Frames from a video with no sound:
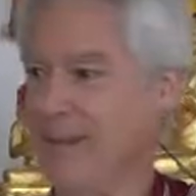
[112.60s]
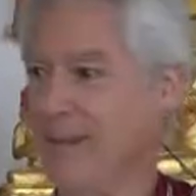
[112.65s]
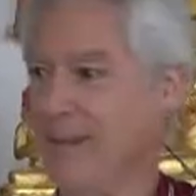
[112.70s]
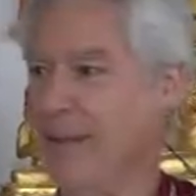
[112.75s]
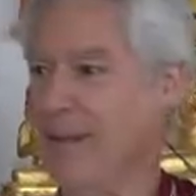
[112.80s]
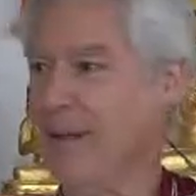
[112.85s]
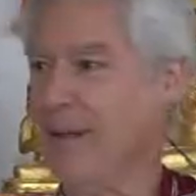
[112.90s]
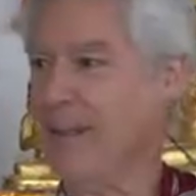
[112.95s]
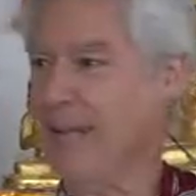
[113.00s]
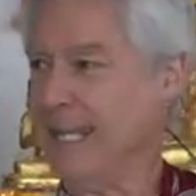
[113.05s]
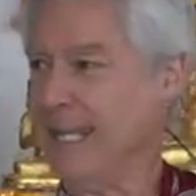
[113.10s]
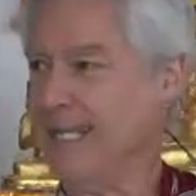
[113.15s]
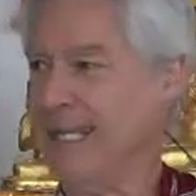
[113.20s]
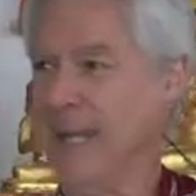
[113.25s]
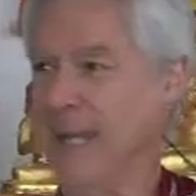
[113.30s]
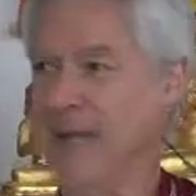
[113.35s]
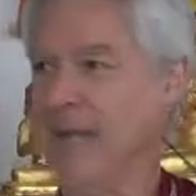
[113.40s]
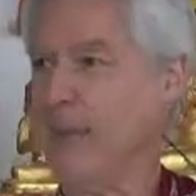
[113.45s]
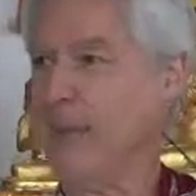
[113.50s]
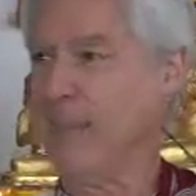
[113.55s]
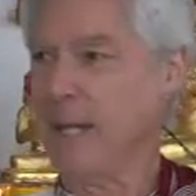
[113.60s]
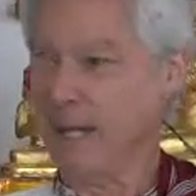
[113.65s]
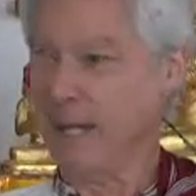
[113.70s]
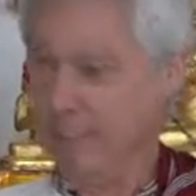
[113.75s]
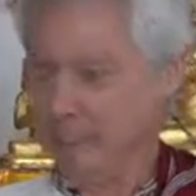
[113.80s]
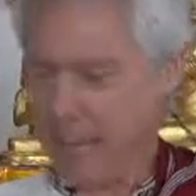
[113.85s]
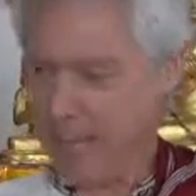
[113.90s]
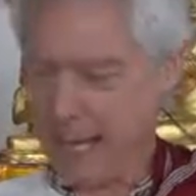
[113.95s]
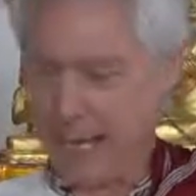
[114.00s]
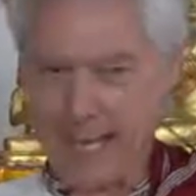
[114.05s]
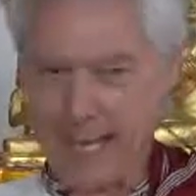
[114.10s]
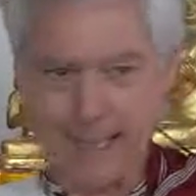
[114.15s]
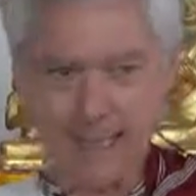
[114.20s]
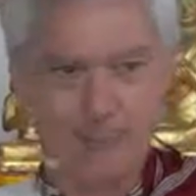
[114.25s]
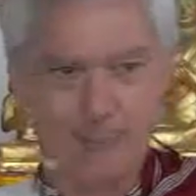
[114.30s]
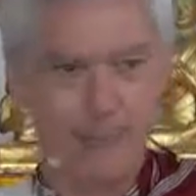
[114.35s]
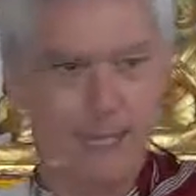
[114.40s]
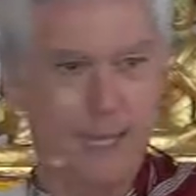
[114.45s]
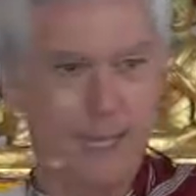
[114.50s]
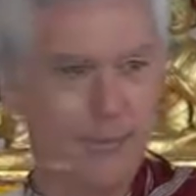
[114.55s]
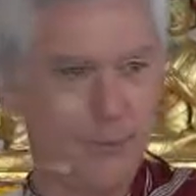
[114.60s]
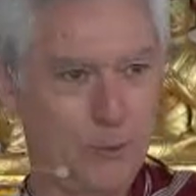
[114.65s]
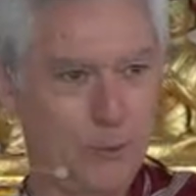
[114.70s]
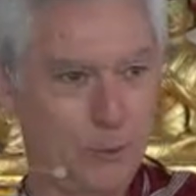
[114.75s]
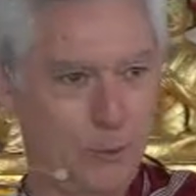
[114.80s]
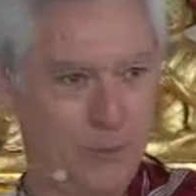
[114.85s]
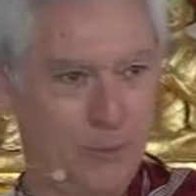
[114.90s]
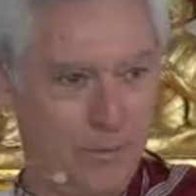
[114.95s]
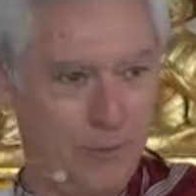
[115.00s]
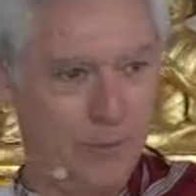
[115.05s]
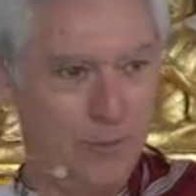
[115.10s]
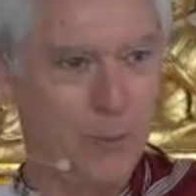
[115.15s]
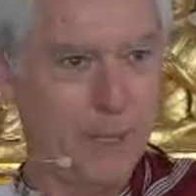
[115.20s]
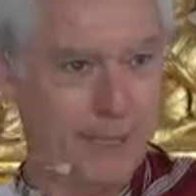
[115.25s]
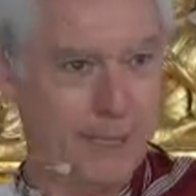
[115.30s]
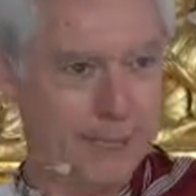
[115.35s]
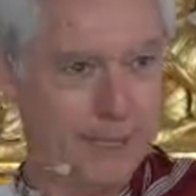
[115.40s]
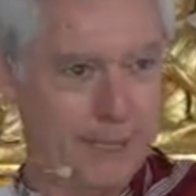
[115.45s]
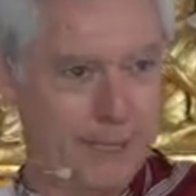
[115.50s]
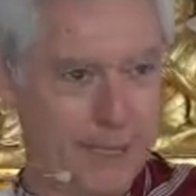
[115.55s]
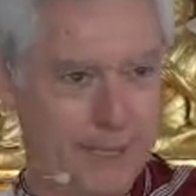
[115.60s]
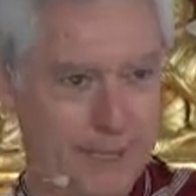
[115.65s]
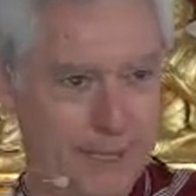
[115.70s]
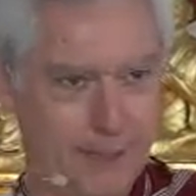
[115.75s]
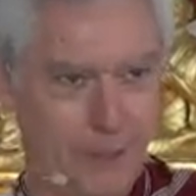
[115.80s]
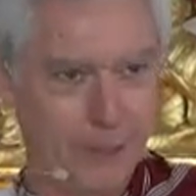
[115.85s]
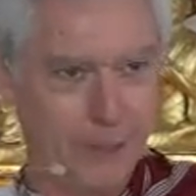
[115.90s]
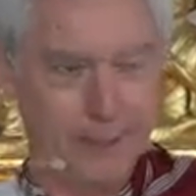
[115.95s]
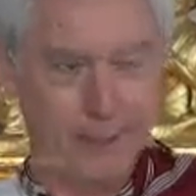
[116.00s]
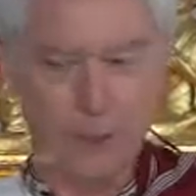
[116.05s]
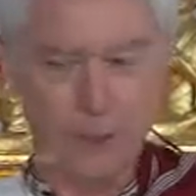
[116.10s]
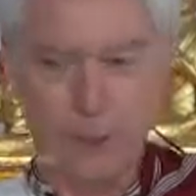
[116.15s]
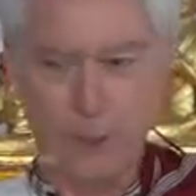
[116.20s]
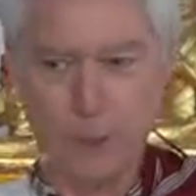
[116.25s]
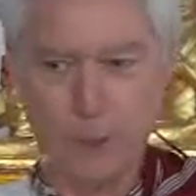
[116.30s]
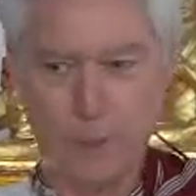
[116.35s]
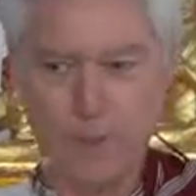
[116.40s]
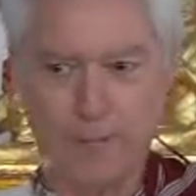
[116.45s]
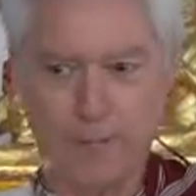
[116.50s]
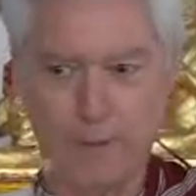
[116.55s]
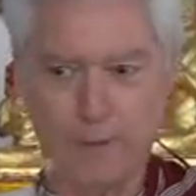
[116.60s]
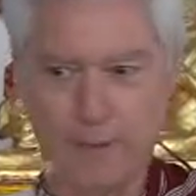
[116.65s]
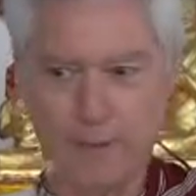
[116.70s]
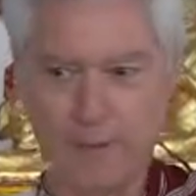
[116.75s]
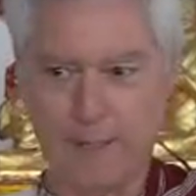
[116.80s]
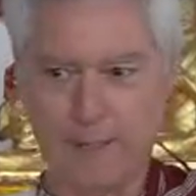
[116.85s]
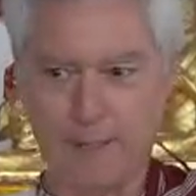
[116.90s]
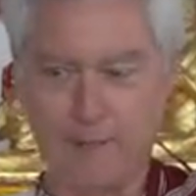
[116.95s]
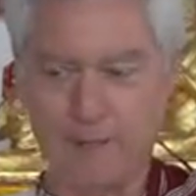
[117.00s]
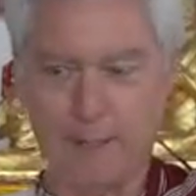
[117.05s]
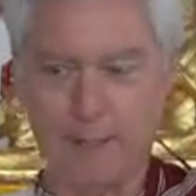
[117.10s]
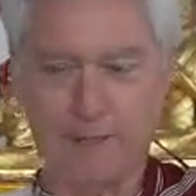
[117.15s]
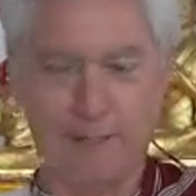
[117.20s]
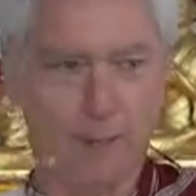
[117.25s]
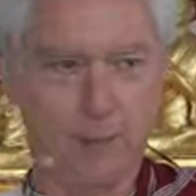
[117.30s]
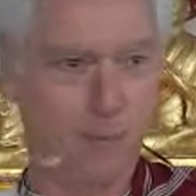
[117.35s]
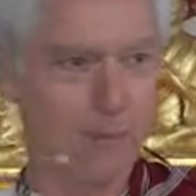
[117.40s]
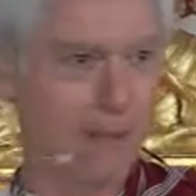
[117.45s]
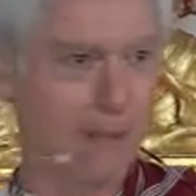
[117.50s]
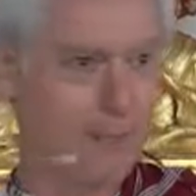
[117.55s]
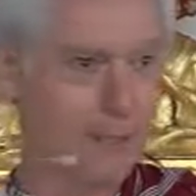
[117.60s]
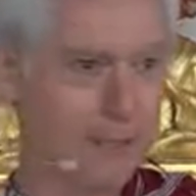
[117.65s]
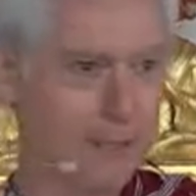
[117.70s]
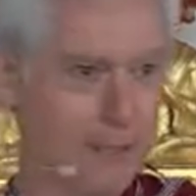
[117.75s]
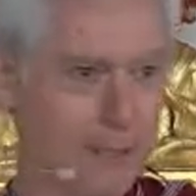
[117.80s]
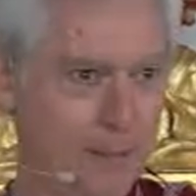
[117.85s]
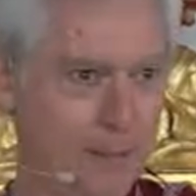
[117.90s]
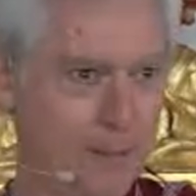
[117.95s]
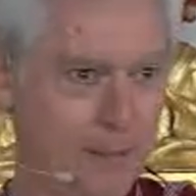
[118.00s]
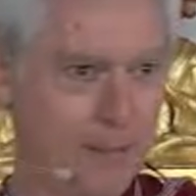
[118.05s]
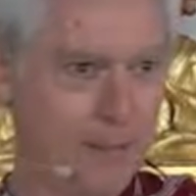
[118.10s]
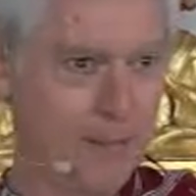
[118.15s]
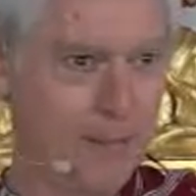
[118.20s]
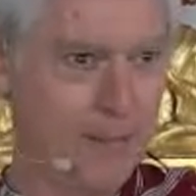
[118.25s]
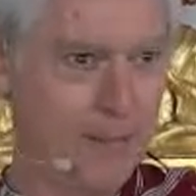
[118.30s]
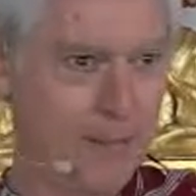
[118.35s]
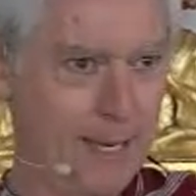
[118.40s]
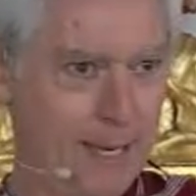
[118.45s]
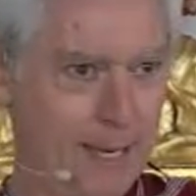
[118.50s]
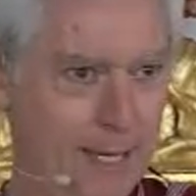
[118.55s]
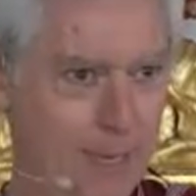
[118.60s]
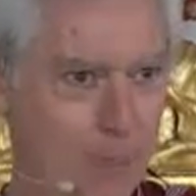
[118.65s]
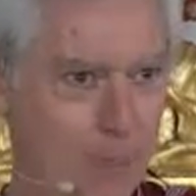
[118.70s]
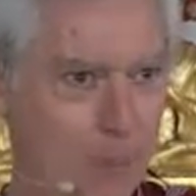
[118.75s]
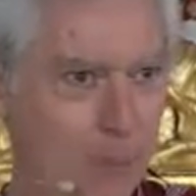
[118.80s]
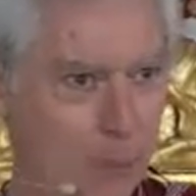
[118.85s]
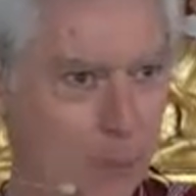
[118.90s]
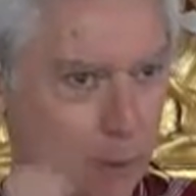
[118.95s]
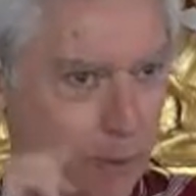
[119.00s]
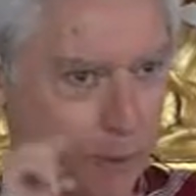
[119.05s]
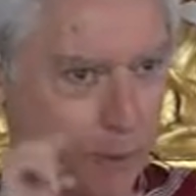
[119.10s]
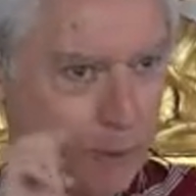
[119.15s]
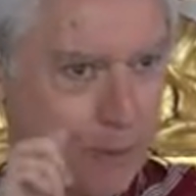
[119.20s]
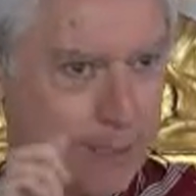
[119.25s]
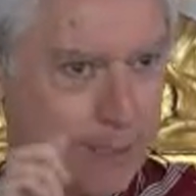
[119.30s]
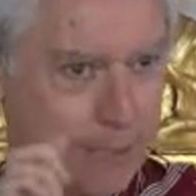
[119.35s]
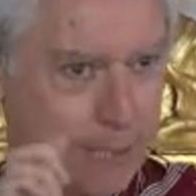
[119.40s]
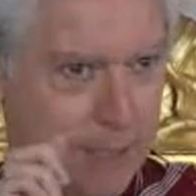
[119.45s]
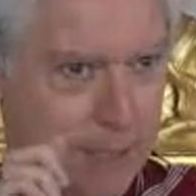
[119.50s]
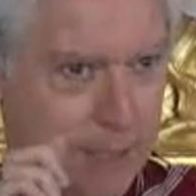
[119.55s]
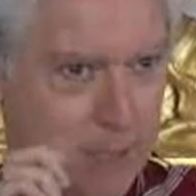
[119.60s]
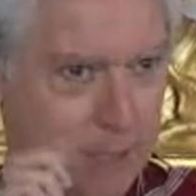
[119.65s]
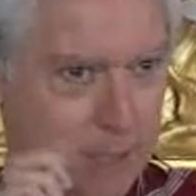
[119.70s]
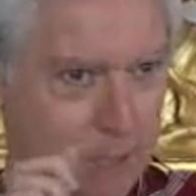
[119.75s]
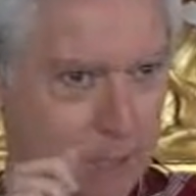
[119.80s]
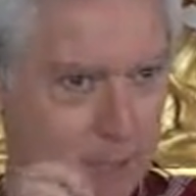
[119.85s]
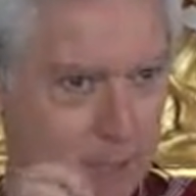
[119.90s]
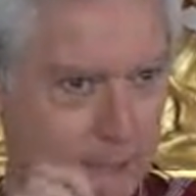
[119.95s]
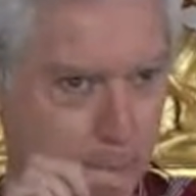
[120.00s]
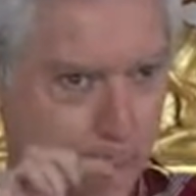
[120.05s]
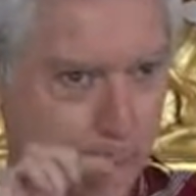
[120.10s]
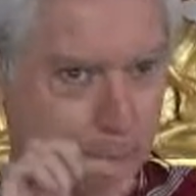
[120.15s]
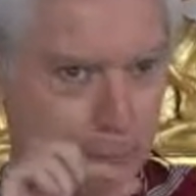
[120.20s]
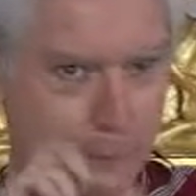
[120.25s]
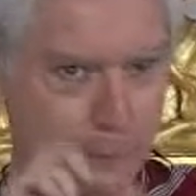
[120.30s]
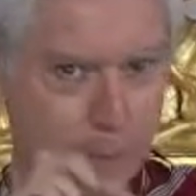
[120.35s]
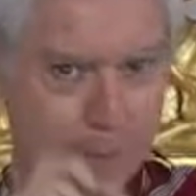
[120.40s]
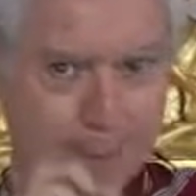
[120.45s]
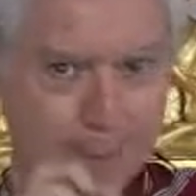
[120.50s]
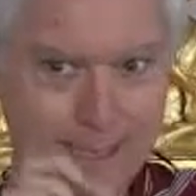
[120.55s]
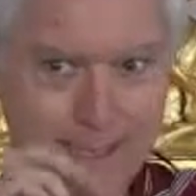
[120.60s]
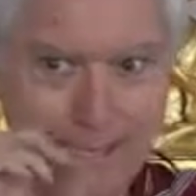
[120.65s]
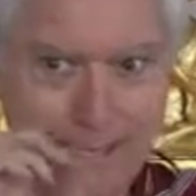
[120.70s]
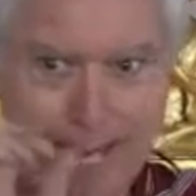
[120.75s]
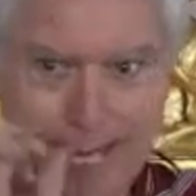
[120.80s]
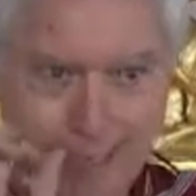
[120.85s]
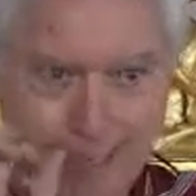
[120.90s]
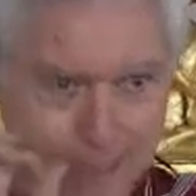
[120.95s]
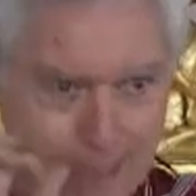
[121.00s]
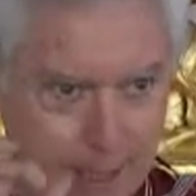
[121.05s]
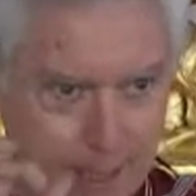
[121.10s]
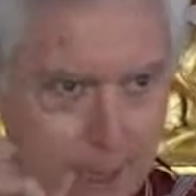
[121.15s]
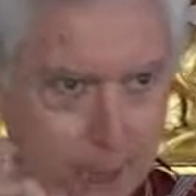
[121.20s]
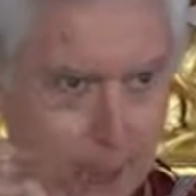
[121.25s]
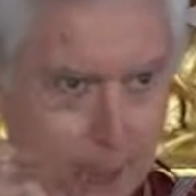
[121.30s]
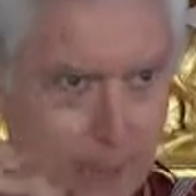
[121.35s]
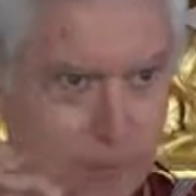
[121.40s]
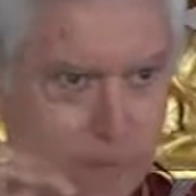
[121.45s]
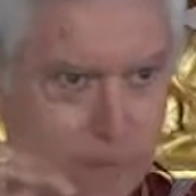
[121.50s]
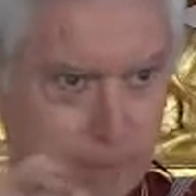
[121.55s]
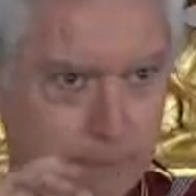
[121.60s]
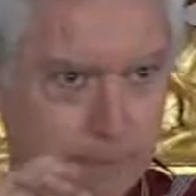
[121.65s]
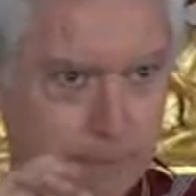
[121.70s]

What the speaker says: I think, I'm not even going to ask, but I assume everybody has seen, or at least knows about the film Avatar. You remember one of those very touching moments when it says, "I see you"?